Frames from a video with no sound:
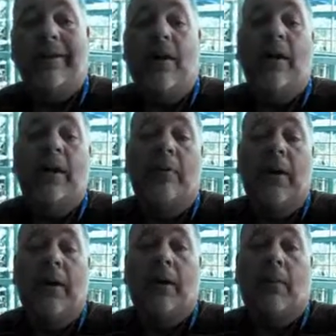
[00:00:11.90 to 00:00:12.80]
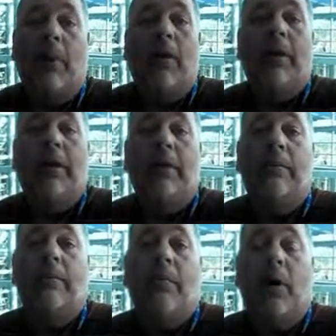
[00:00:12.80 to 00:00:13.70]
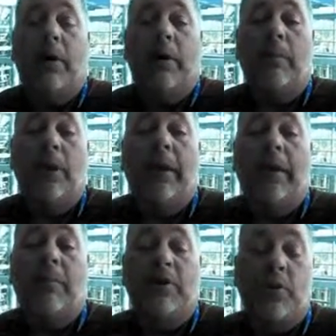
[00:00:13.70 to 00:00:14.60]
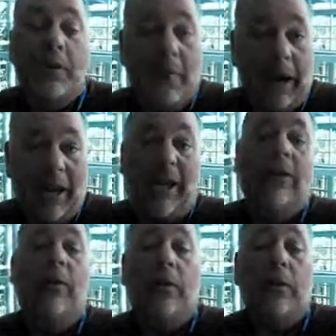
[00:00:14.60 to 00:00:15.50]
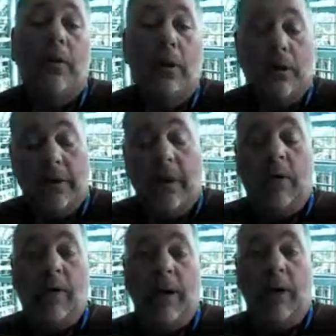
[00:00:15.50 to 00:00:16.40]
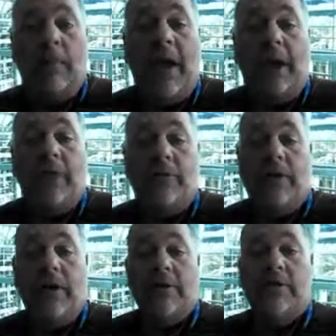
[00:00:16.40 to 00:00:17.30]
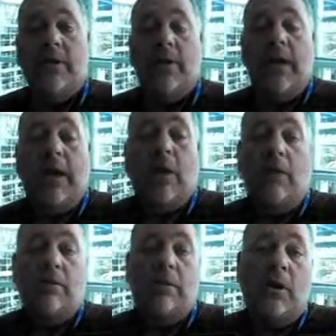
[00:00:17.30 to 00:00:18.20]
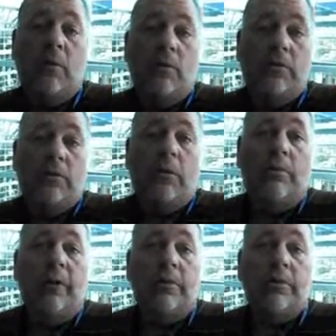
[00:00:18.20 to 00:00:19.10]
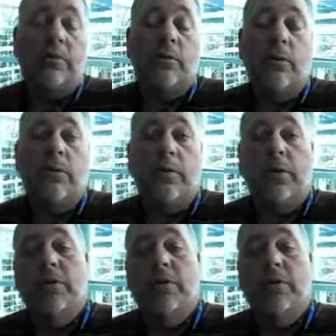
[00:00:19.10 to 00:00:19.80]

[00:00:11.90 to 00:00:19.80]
talking about a marketing plan between my lender, Delaware County Bank and Trust, and also Stuart Peterson, which we